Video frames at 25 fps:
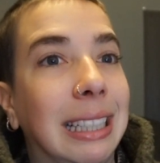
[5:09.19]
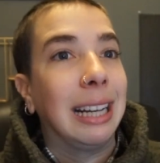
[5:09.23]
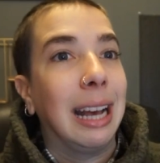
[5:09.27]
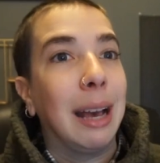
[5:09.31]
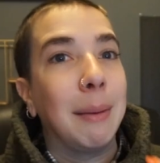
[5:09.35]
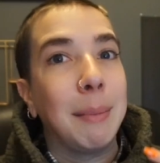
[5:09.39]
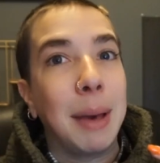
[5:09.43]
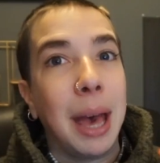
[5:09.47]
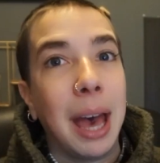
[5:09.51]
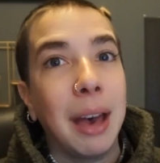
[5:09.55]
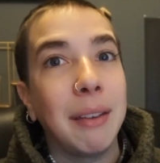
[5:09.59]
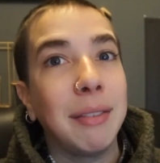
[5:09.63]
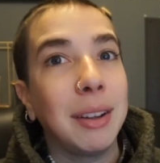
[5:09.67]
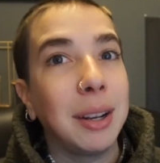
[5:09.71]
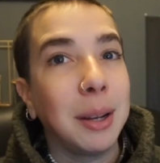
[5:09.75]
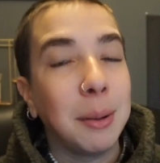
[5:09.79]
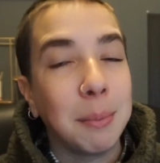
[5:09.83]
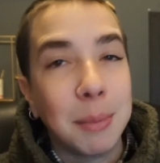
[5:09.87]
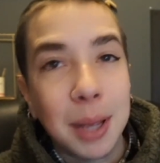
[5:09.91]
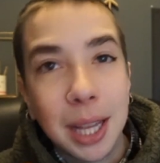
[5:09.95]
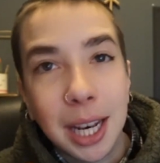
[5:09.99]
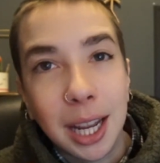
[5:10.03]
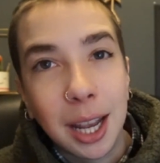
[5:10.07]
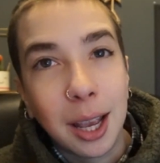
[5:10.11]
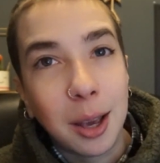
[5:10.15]
I'm having a
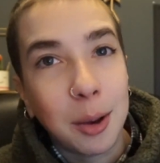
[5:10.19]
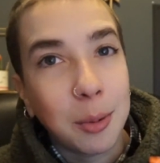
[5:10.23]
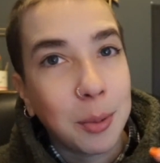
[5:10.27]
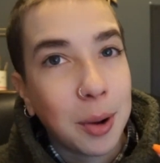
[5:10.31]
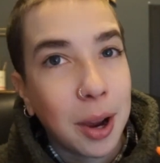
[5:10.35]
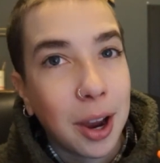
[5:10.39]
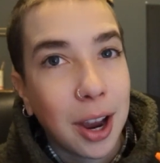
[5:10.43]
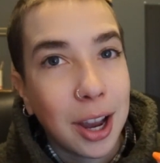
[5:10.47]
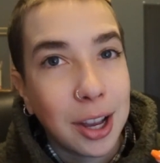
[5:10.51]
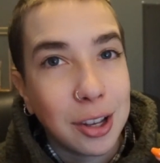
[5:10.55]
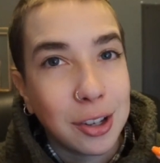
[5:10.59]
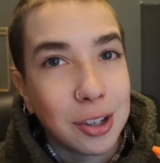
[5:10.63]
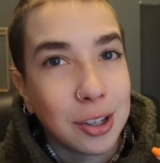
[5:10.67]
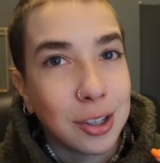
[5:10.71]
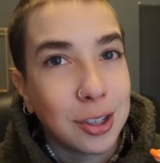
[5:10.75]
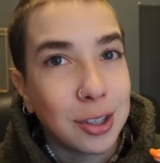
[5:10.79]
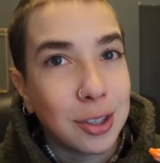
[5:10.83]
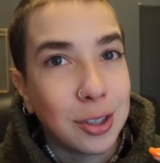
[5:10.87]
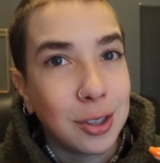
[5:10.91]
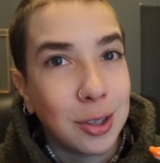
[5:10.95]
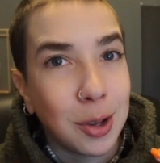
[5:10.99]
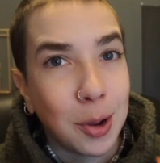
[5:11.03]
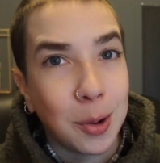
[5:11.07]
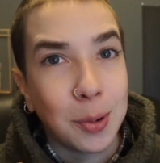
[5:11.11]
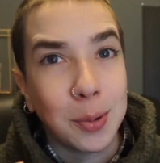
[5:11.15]
minute where I
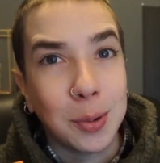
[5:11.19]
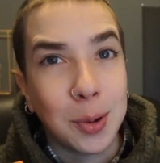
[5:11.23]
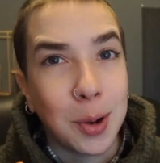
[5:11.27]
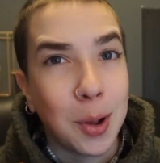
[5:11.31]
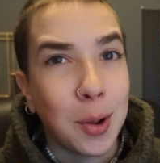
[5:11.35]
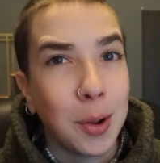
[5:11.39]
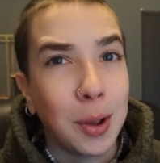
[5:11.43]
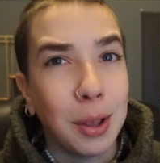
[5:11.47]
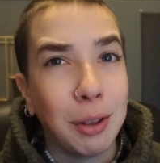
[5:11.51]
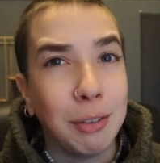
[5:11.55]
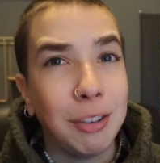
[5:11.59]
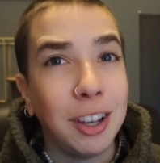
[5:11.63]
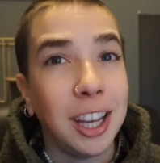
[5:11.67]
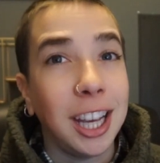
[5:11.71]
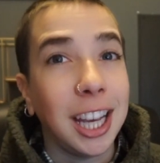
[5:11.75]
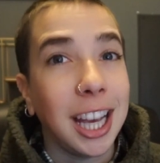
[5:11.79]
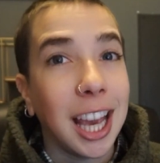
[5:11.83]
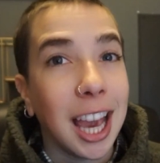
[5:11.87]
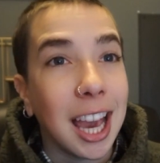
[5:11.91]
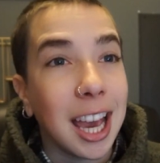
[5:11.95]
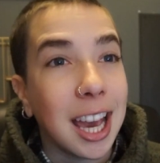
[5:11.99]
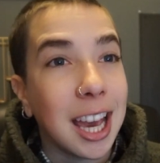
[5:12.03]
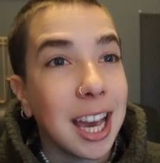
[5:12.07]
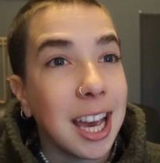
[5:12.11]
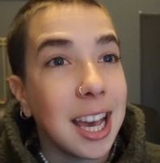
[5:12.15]
just don't know if he
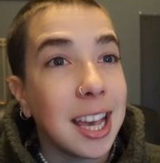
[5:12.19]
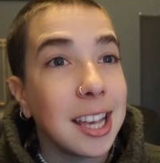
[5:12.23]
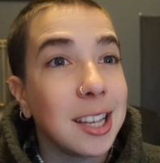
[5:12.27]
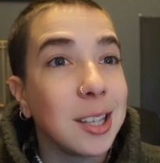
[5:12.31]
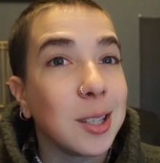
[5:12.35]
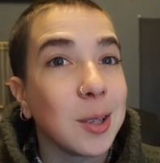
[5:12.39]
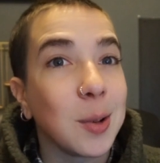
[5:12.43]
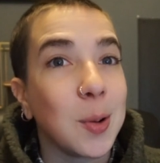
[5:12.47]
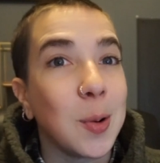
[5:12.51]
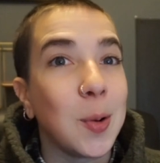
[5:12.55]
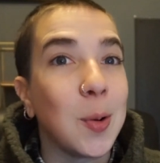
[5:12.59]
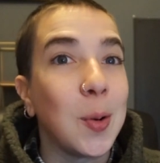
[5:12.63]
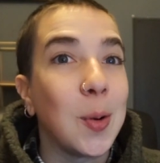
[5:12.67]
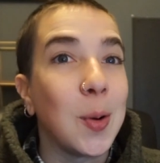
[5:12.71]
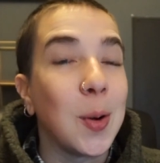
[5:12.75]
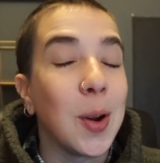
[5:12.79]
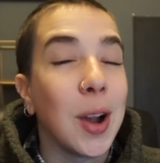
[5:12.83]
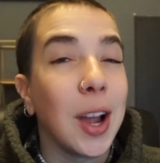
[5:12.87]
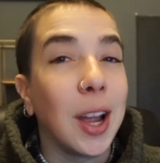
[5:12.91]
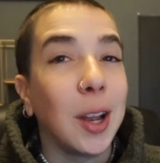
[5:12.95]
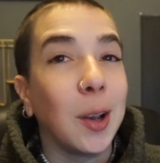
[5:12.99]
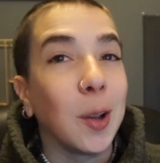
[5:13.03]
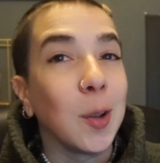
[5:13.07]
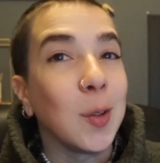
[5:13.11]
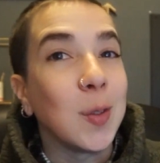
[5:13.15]
cares, or
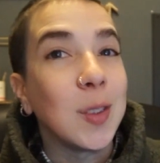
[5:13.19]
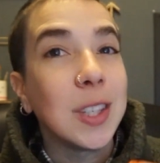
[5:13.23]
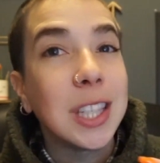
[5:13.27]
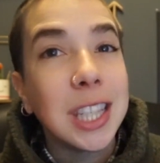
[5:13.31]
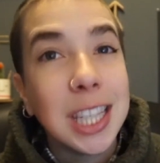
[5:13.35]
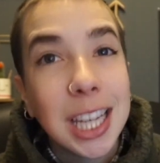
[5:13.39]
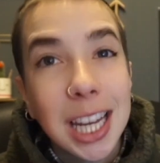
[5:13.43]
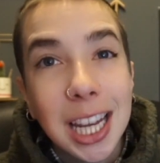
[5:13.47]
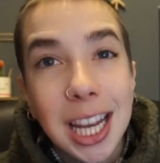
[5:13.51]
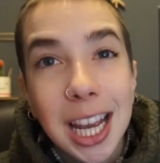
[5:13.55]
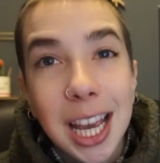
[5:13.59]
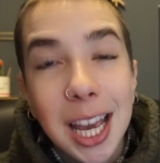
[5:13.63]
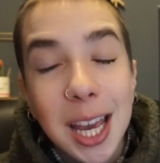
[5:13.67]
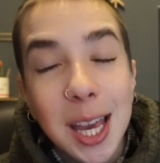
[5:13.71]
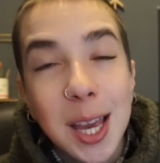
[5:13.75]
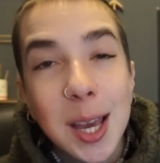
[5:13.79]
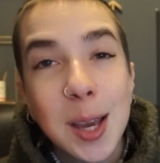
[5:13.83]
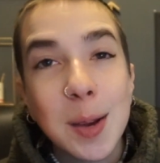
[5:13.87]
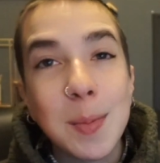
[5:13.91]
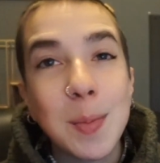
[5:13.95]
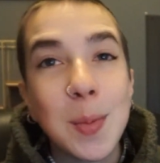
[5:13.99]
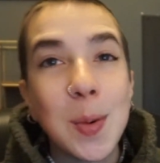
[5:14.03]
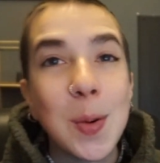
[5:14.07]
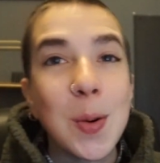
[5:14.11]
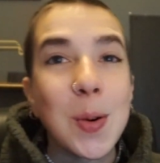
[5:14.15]
I don't see
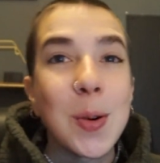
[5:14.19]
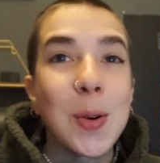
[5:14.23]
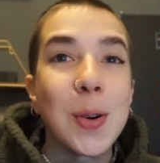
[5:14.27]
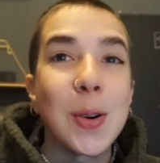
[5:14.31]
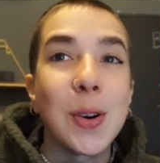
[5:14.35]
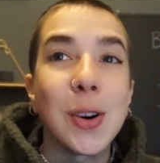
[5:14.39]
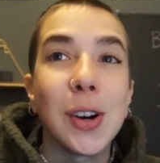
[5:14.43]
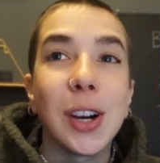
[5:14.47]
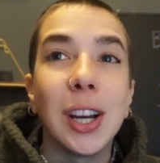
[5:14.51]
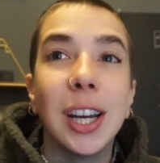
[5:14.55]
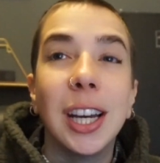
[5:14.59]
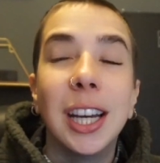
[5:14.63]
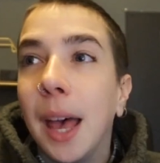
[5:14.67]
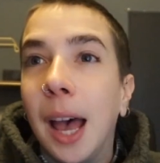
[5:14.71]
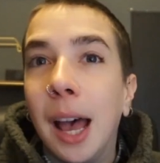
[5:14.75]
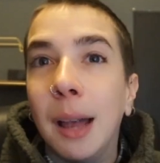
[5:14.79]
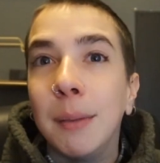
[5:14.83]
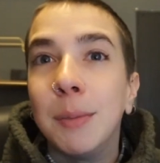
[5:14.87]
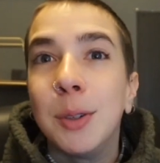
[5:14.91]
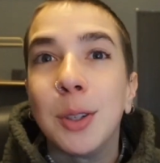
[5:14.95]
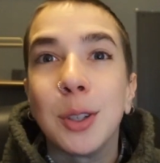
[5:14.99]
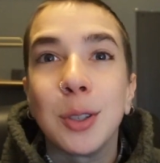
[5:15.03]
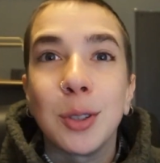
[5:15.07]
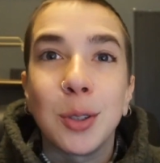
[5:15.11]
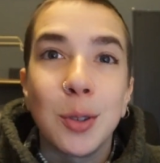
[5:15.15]
him, or I'm
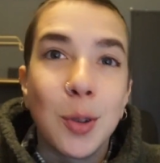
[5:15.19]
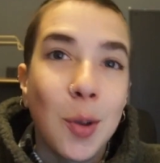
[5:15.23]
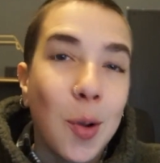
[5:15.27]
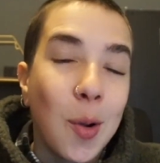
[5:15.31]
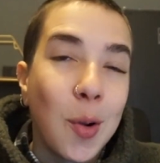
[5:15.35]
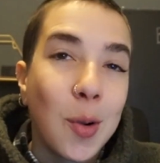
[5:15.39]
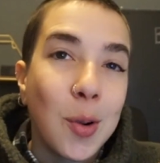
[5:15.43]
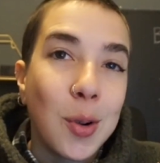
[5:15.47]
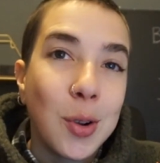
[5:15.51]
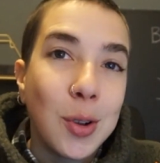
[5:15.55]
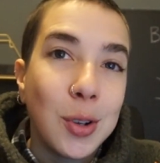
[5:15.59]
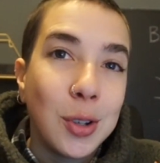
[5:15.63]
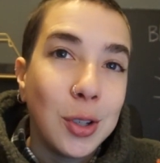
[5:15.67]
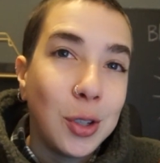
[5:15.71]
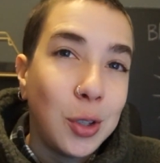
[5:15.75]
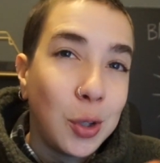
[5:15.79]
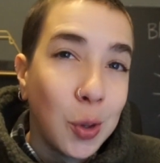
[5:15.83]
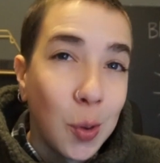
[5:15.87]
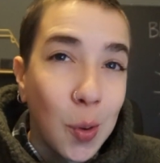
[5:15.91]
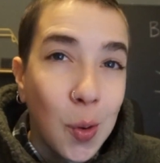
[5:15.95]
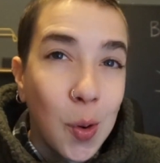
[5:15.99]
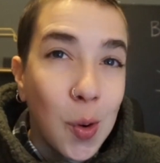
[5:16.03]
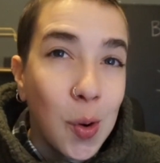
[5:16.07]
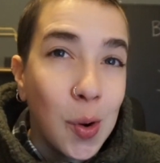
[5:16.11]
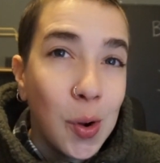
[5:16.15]
just not
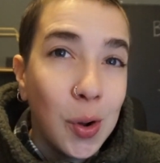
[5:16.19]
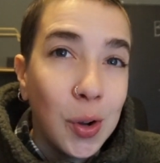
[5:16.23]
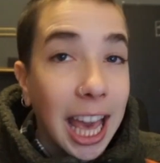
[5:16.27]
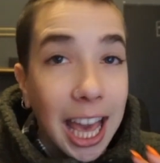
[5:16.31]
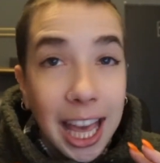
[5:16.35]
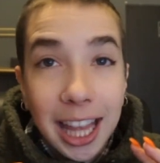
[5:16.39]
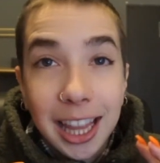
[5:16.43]
sure.